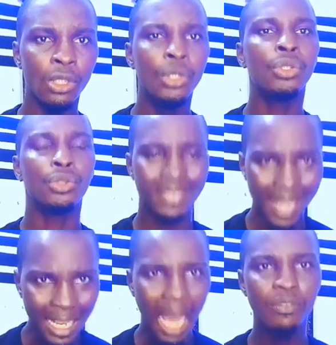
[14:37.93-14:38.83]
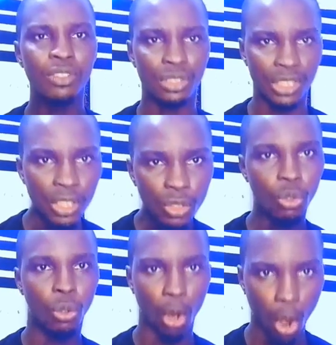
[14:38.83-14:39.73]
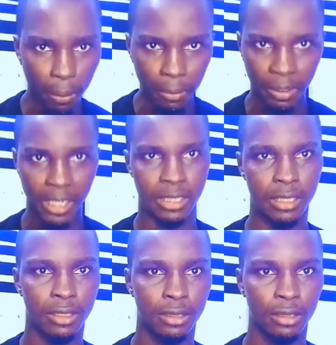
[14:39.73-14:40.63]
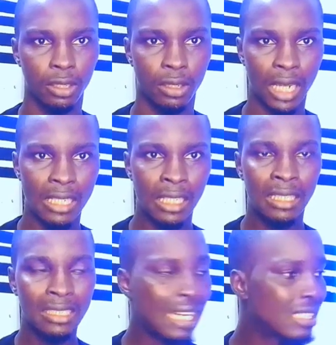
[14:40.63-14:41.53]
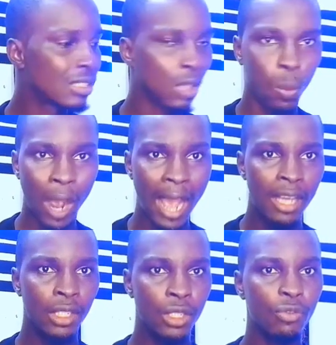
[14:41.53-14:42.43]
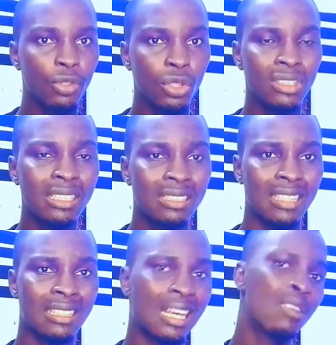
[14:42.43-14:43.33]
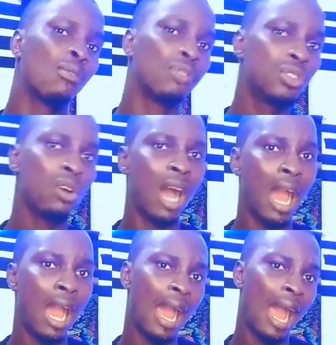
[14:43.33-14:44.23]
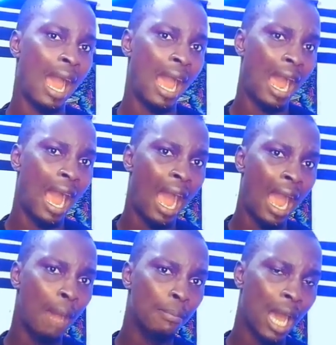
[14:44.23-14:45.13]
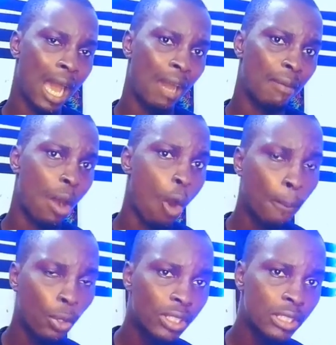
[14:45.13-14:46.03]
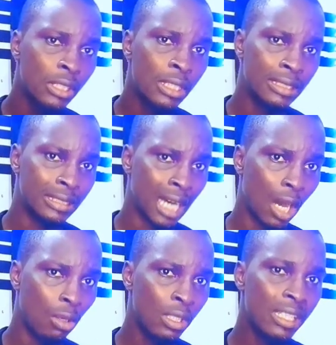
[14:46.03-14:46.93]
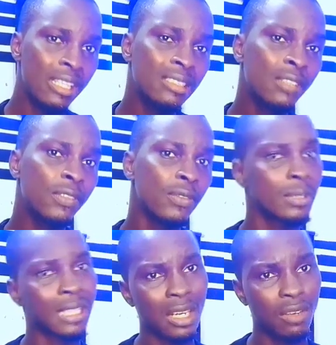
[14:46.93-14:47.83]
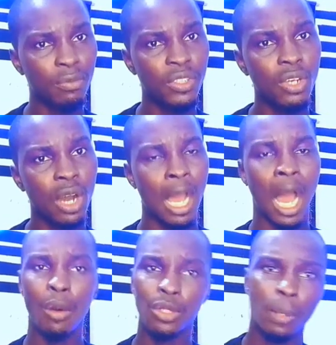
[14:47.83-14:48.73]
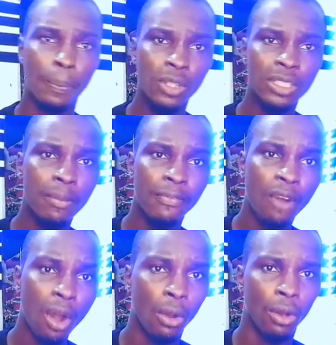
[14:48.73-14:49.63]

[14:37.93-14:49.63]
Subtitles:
you start having to think to upgrade. All right, that is why if you notice that the kind of video I am uploading now is different from the kind of video I was uploading before,